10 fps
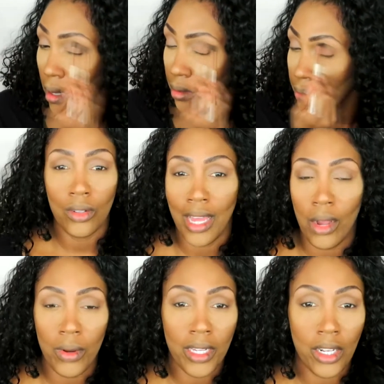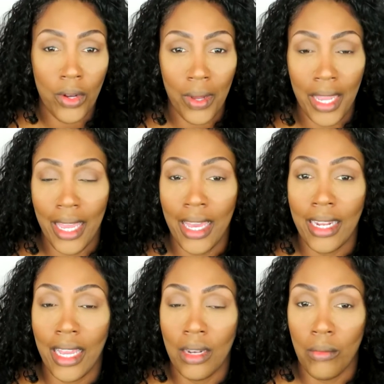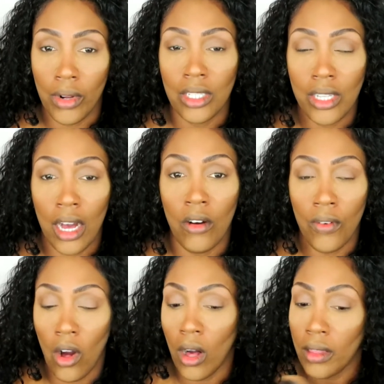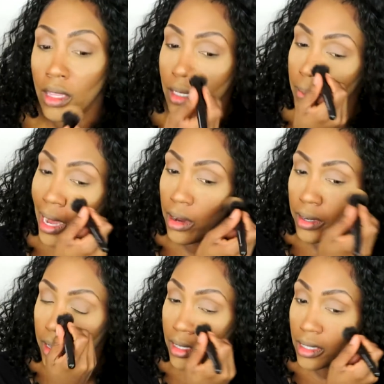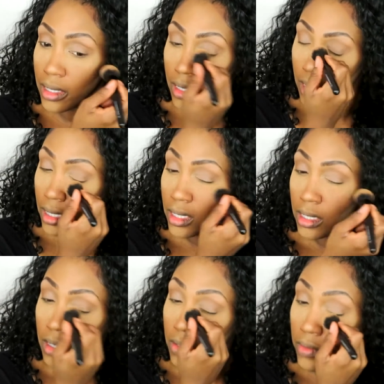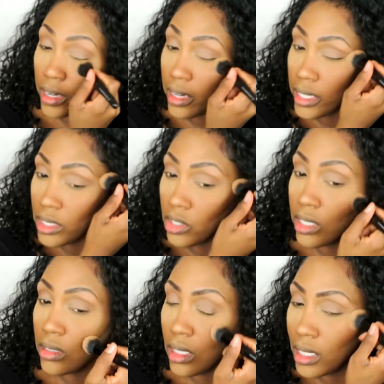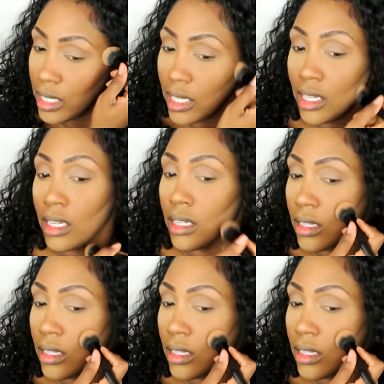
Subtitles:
So now we're gonna go ahead and brush off all this powder very gently.